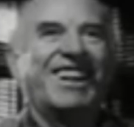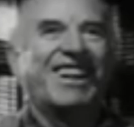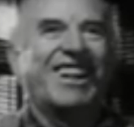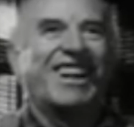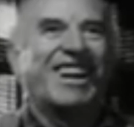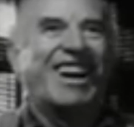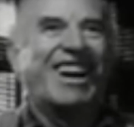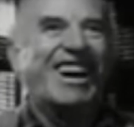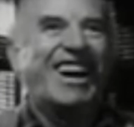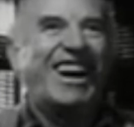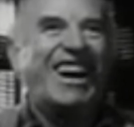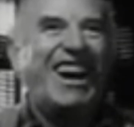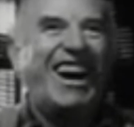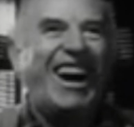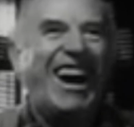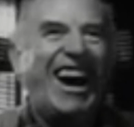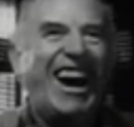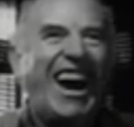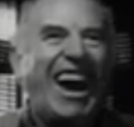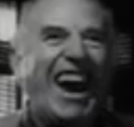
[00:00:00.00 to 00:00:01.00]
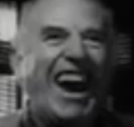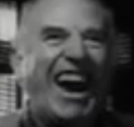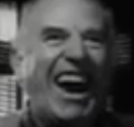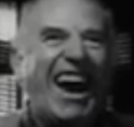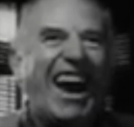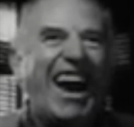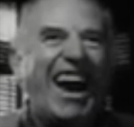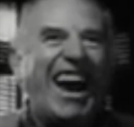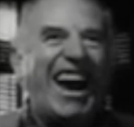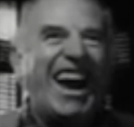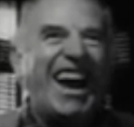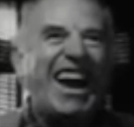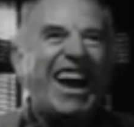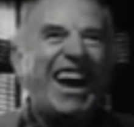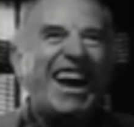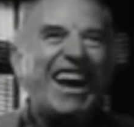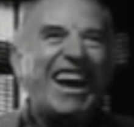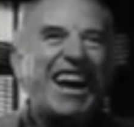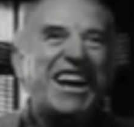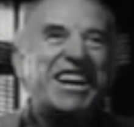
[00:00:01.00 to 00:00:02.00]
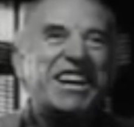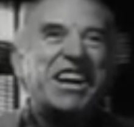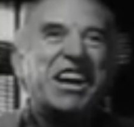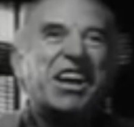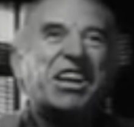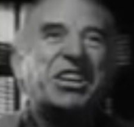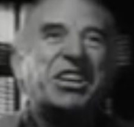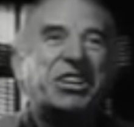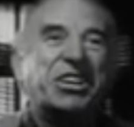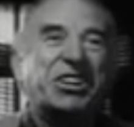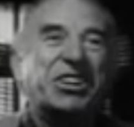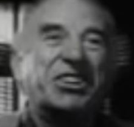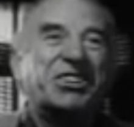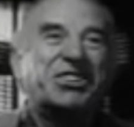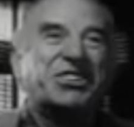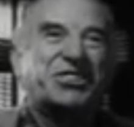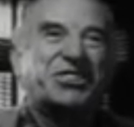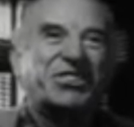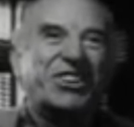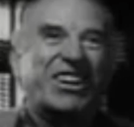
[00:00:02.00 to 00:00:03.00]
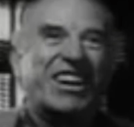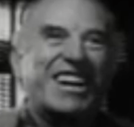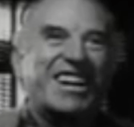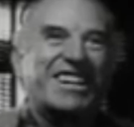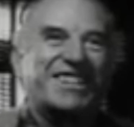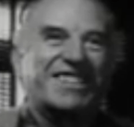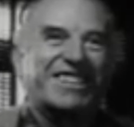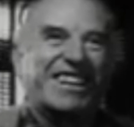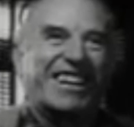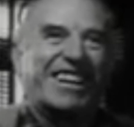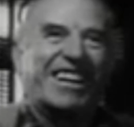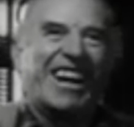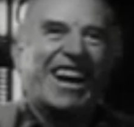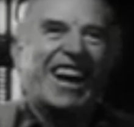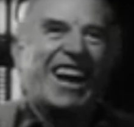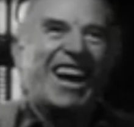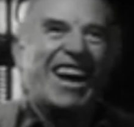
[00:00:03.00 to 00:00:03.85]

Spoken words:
Hi, my name is Aaron Miller, and I'm a game designer on The Big Fix.